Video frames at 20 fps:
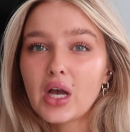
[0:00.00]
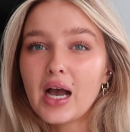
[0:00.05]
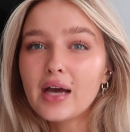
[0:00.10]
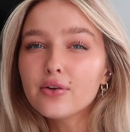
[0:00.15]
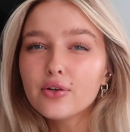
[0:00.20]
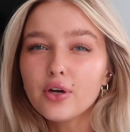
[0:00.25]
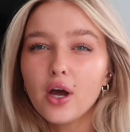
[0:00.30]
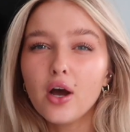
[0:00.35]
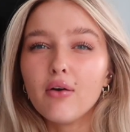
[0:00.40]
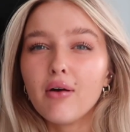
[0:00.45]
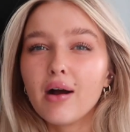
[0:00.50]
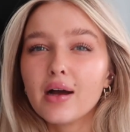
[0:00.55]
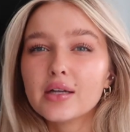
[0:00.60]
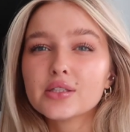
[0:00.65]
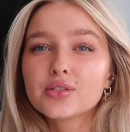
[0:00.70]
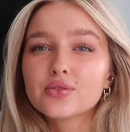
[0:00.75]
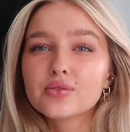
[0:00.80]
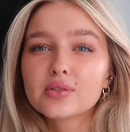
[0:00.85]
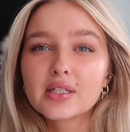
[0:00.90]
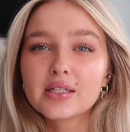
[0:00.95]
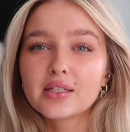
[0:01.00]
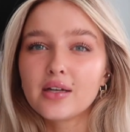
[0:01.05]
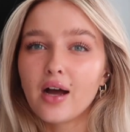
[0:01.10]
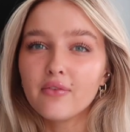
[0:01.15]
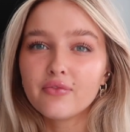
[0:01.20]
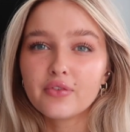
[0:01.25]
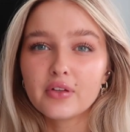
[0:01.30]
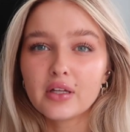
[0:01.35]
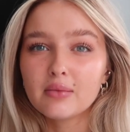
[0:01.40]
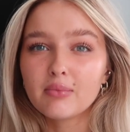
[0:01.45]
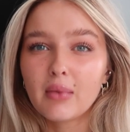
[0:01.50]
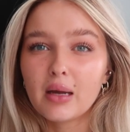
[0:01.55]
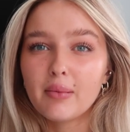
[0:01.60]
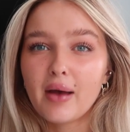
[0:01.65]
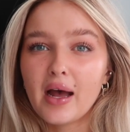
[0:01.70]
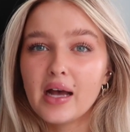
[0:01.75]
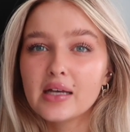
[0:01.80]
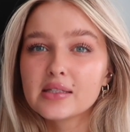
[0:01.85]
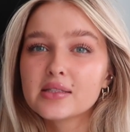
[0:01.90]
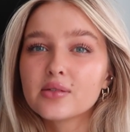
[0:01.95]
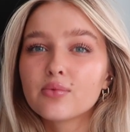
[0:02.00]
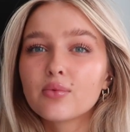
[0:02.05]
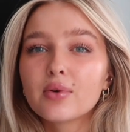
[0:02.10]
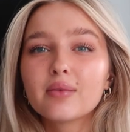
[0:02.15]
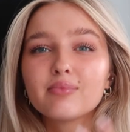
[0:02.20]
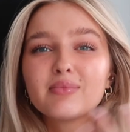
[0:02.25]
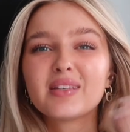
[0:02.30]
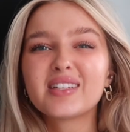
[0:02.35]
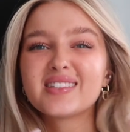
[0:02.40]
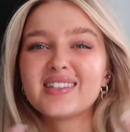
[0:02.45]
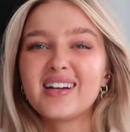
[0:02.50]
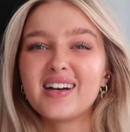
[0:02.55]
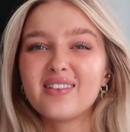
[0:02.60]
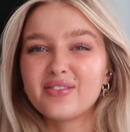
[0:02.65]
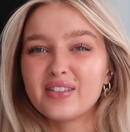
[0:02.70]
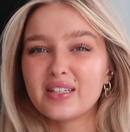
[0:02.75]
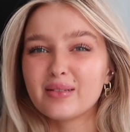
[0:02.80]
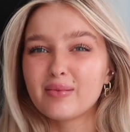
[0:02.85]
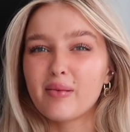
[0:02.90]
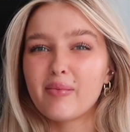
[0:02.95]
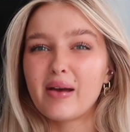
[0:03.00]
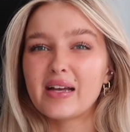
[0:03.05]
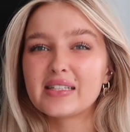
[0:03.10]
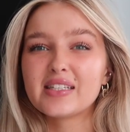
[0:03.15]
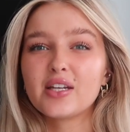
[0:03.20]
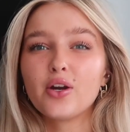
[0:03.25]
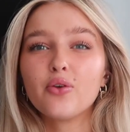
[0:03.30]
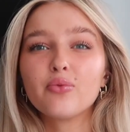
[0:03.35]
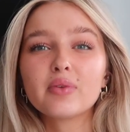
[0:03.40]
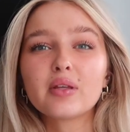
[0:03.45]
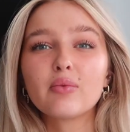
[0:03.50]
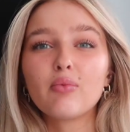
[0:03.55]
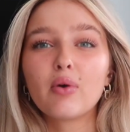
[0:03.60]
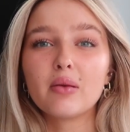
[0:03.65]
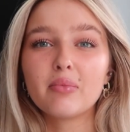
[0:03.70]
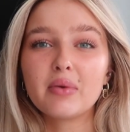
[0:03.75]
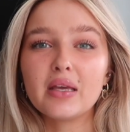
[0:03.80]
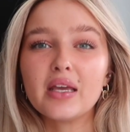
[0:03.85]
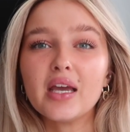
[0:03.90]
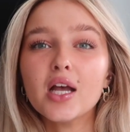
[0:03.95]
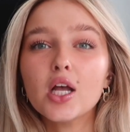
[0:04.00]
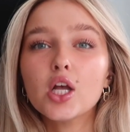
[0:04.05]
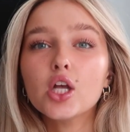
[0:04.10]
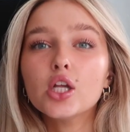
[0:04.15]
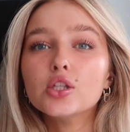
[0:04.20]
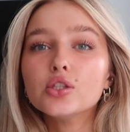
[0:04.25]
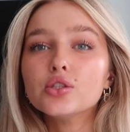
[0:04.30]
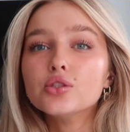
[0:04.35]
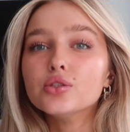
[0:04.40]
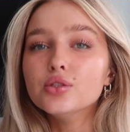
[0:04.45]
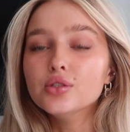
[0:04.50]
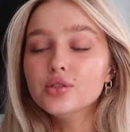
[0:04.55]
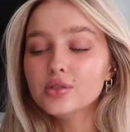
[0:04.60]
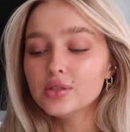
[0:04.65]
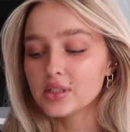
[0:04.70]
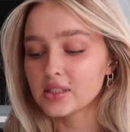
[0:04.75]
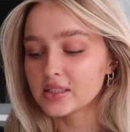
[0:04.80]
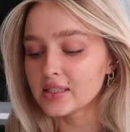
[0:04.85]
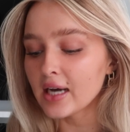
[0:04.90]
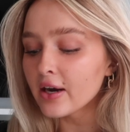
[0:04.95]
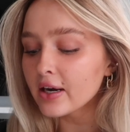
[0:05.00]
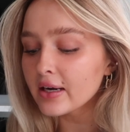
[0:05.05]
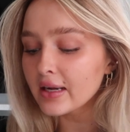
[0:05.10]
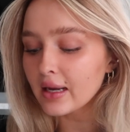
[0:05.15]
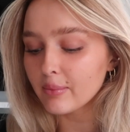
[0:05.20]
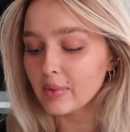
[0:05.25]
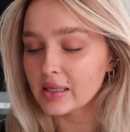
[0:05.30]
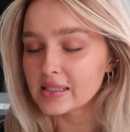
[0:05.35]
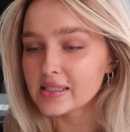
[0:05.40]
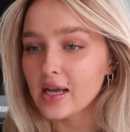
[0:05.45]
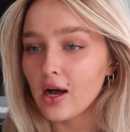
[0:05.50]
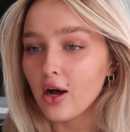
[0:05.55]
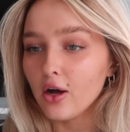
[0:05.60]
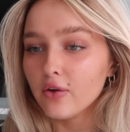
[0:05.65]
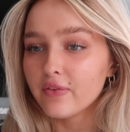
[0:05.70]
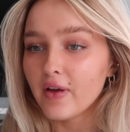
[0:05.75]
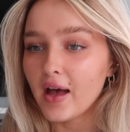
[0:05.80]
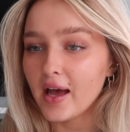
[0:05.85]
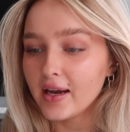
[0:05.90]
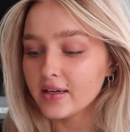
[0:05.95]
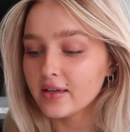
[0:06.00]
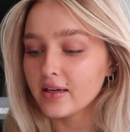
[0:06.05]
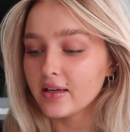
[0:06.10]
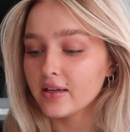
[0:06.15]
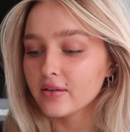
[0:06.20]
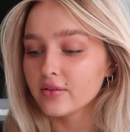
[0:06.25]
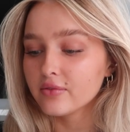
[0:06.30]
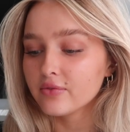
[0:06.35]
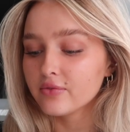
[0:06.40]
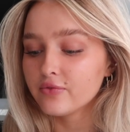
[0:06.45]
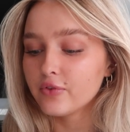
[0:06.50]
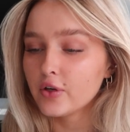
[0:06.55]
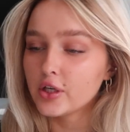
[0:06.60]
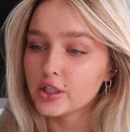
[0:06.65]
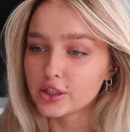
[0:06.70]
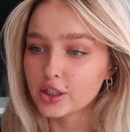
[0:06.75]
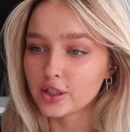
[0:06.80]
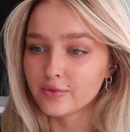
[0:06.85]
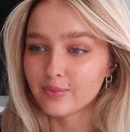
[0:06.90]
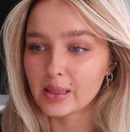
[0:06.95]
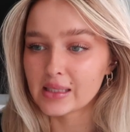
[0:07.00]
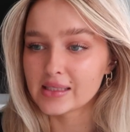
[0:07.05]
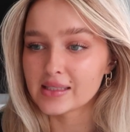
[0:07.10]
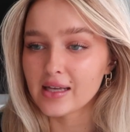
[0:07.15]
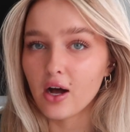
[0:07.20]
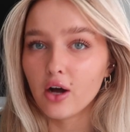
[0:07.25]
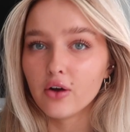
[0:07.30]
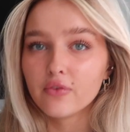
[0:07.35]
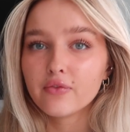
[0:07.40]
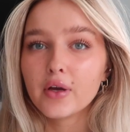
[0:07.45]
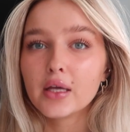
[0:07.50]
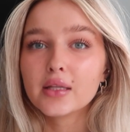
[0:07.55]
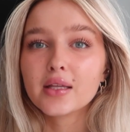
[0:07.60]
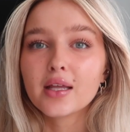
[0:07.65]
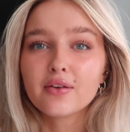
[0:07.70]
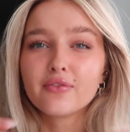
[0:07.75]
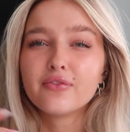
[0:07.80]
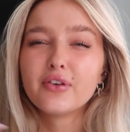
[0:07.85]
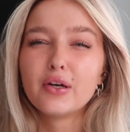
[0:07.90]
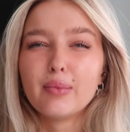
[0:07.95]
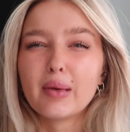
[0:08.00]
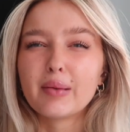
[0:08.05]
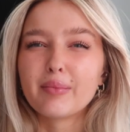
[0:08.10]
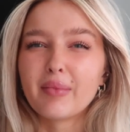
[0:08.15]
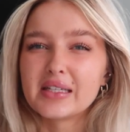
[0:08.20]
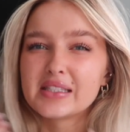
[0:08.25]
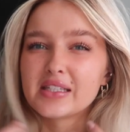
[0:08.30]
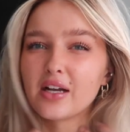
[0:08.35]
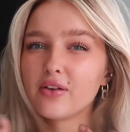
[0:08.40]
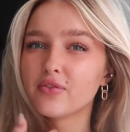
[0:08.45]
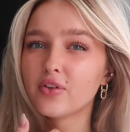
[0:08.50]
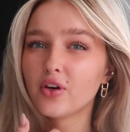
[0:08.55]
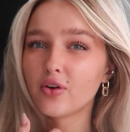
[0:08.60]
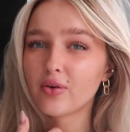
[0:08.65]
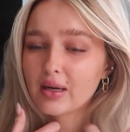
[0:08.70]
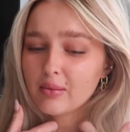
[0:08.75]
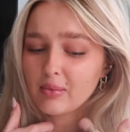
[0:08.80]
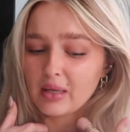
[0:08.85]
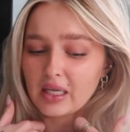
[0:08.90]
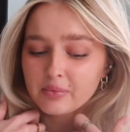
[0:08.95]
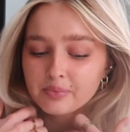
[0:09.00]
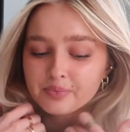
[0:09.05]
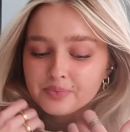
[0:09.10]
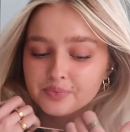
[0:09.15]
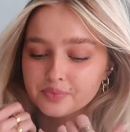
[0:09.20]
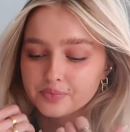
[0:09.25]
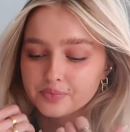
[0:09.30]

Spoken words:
I don't know, I just was like not feeling my best. And when I'm like not feeling my best, I don't really want to be staring at myself, editing footage of myself and like filming myself, you know what I mean?